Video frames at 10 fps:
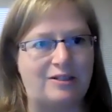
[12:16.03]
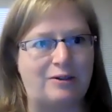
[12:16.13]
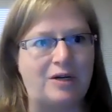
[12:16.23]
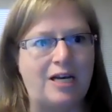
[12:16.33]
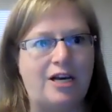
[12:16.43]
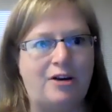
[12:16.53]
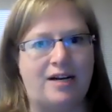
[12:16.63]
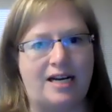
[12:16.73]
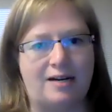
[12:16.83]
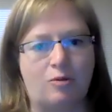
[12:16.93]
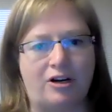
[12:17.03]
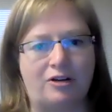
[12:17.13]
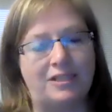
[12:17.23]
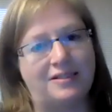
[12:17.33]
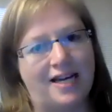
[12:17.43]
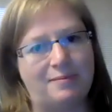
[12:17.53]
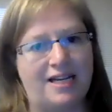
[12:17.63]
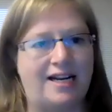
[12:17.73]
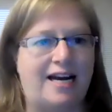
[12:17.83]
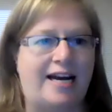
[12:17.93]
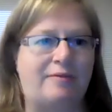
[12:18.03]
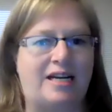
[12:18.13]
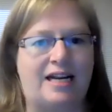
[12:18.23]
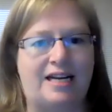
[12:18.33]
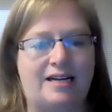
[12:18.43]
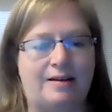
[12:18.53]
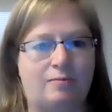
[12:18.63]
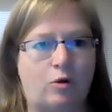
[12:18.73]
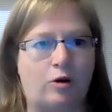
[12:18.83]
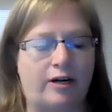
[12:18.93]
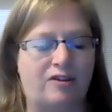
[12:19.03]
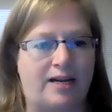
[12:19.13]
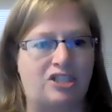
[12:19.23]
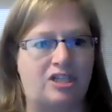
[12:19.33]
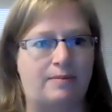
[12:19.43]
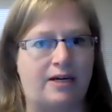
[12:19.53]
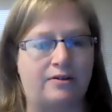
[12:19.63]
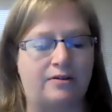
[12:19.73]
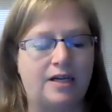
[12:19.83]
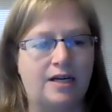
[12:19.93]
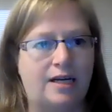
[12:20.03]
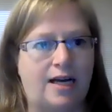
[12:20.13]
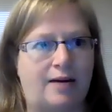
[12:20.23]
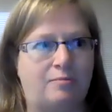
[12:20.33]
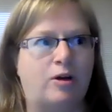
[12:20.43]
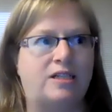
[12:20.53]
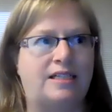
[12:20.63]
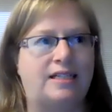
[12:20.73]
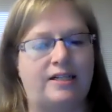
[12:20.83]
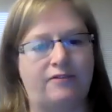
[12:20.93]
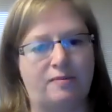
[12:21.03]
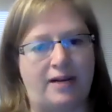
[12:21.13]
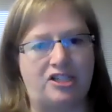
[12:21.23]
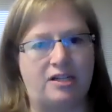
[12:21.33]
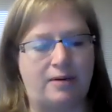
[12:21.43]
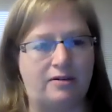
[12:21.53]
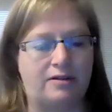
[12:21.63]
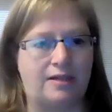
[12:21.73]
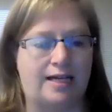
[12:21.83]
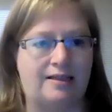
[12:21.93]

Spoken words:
So we needed more real-time data, and we needed more information about more detailed information about